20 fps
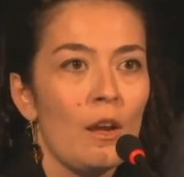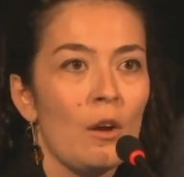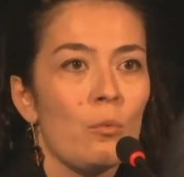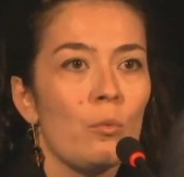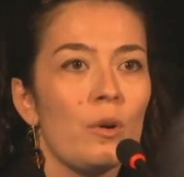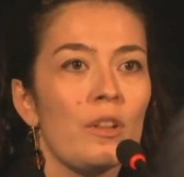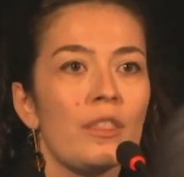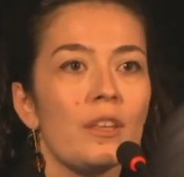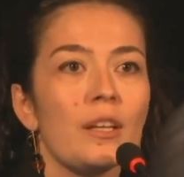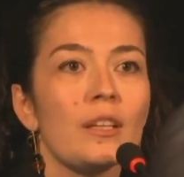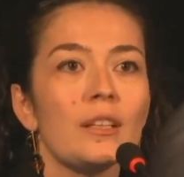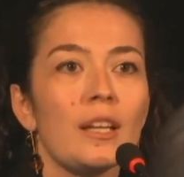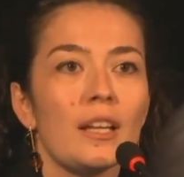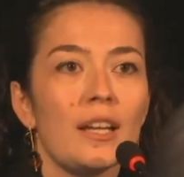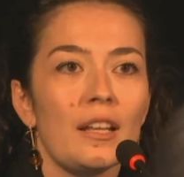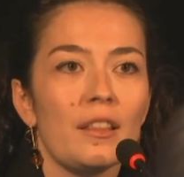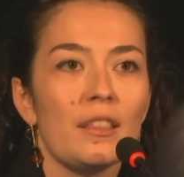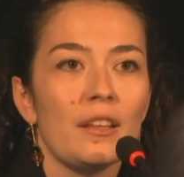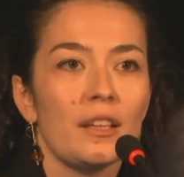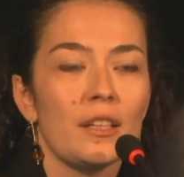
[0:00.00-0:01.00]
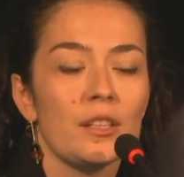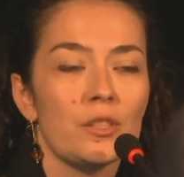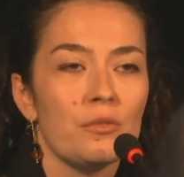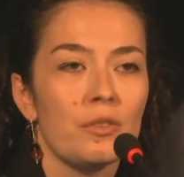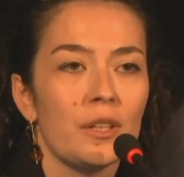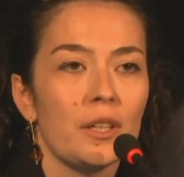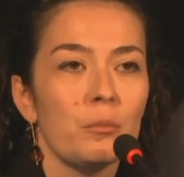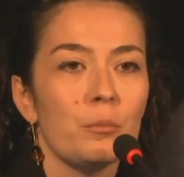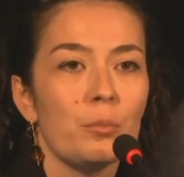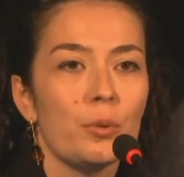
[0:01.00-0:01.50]
One thing that I think it's
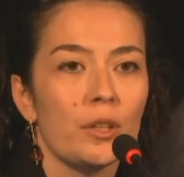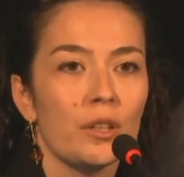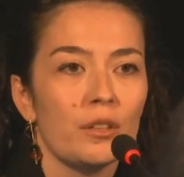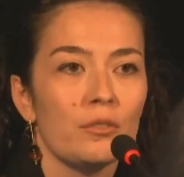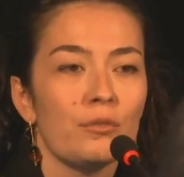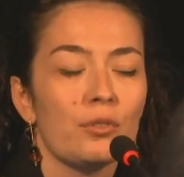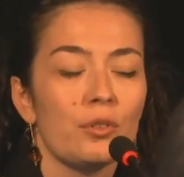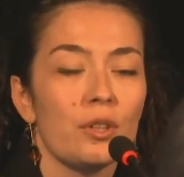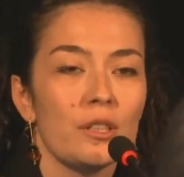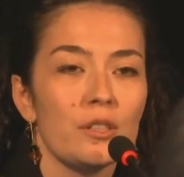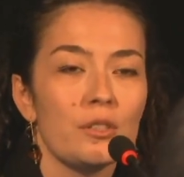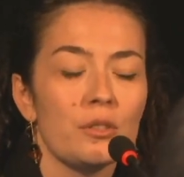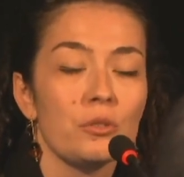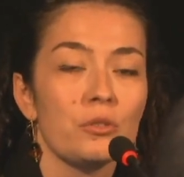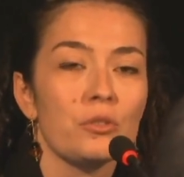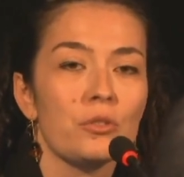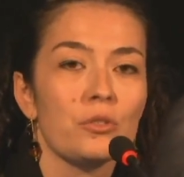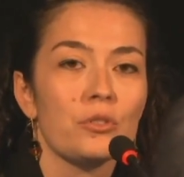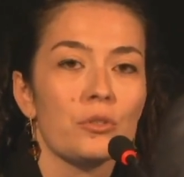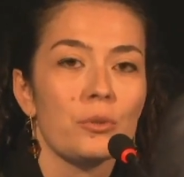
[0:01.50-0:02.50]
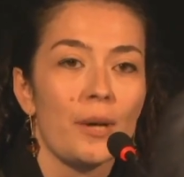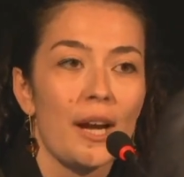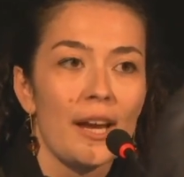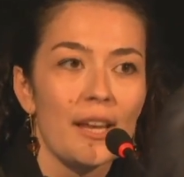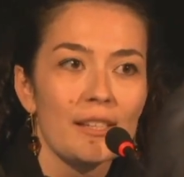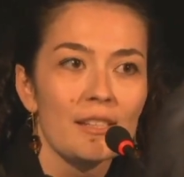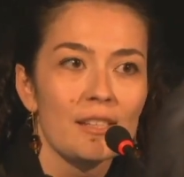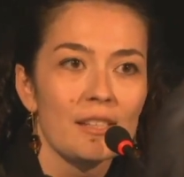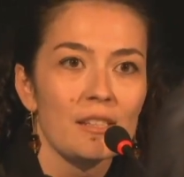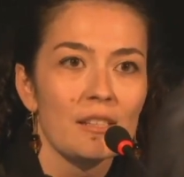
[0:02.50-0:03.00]
very important for us to
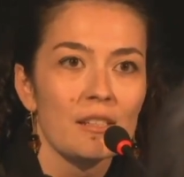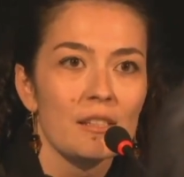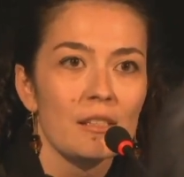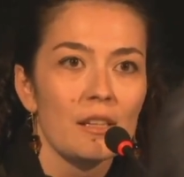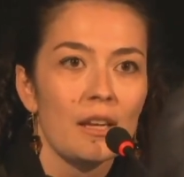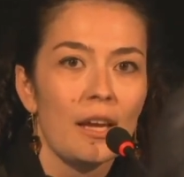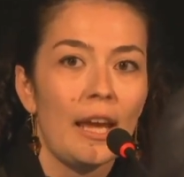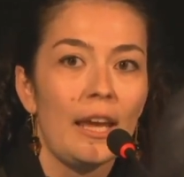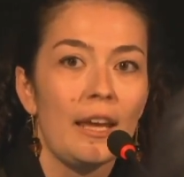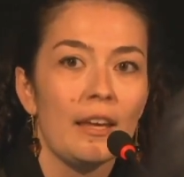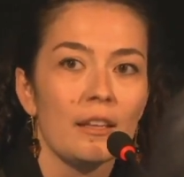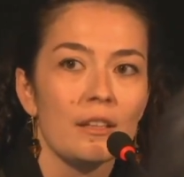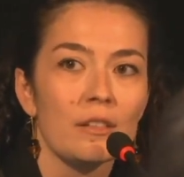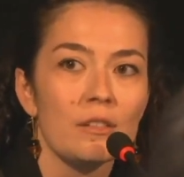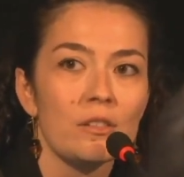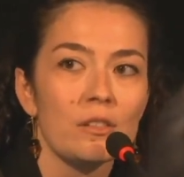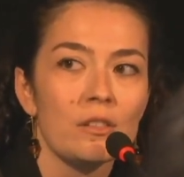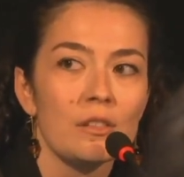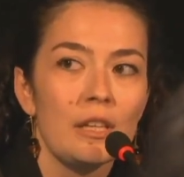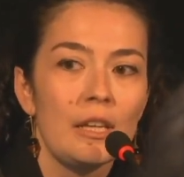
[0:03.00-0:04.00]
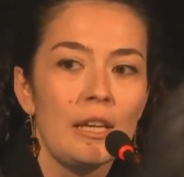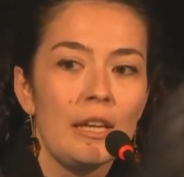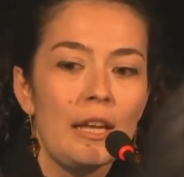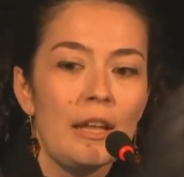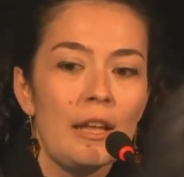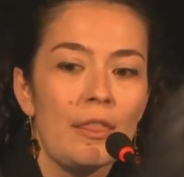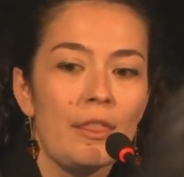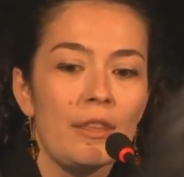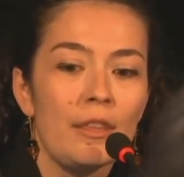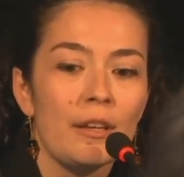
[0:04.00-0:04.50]
stress is
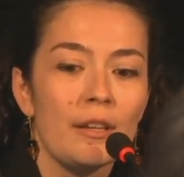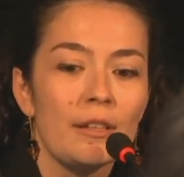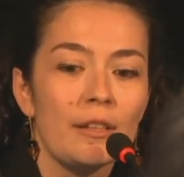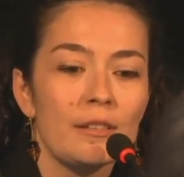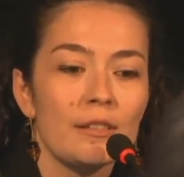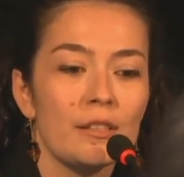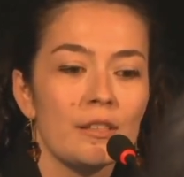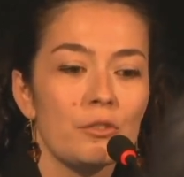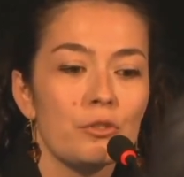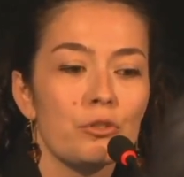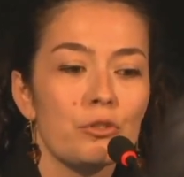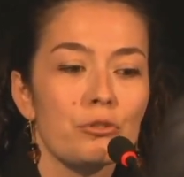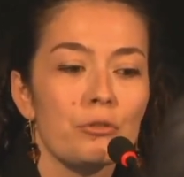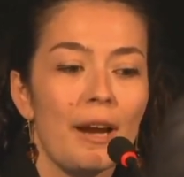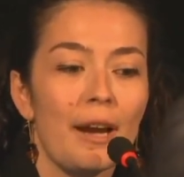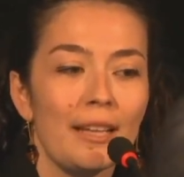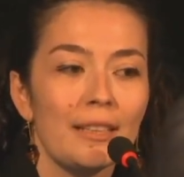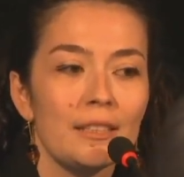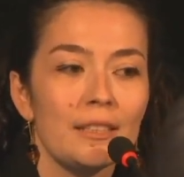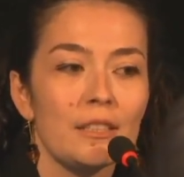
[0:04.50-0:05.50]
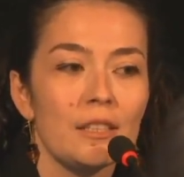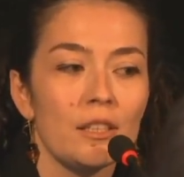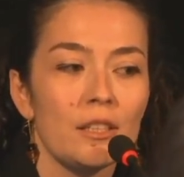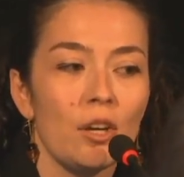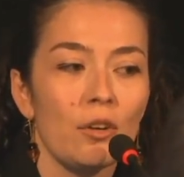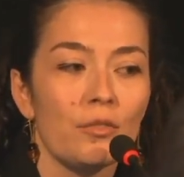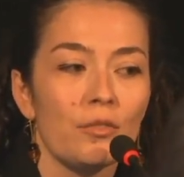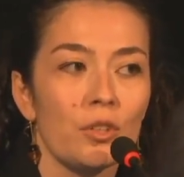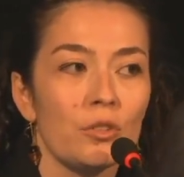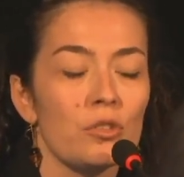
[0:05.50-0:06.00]
the centrality
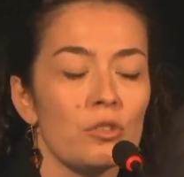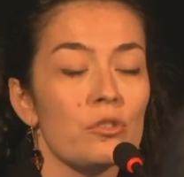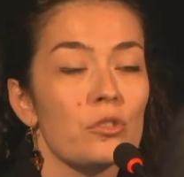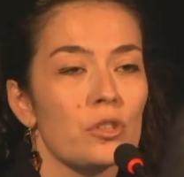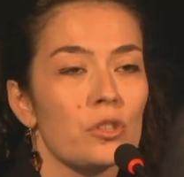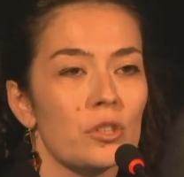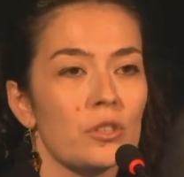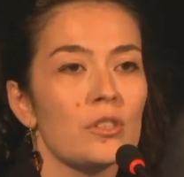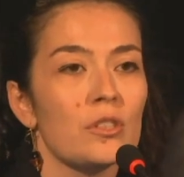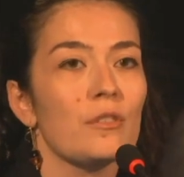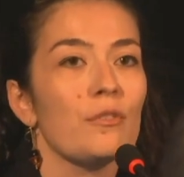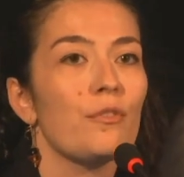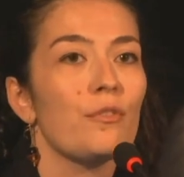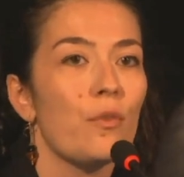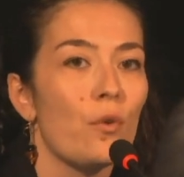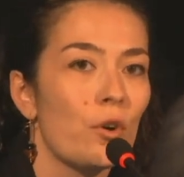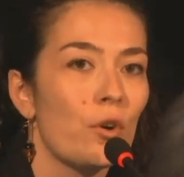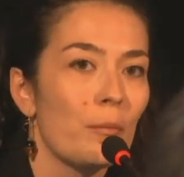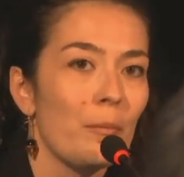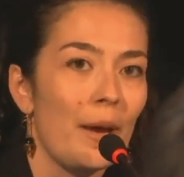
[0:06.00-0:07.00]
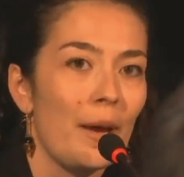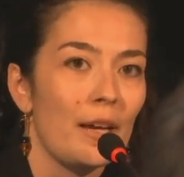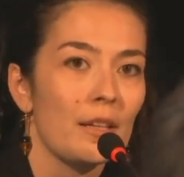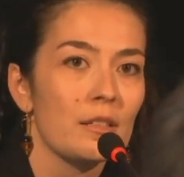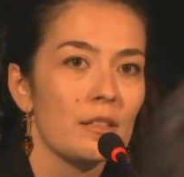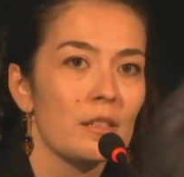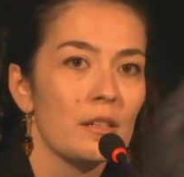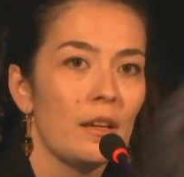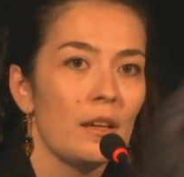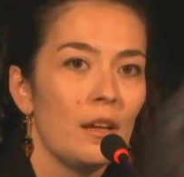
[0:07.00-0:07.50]
of the discursive
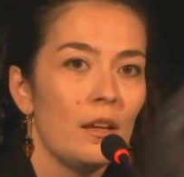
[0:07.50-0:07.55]
format.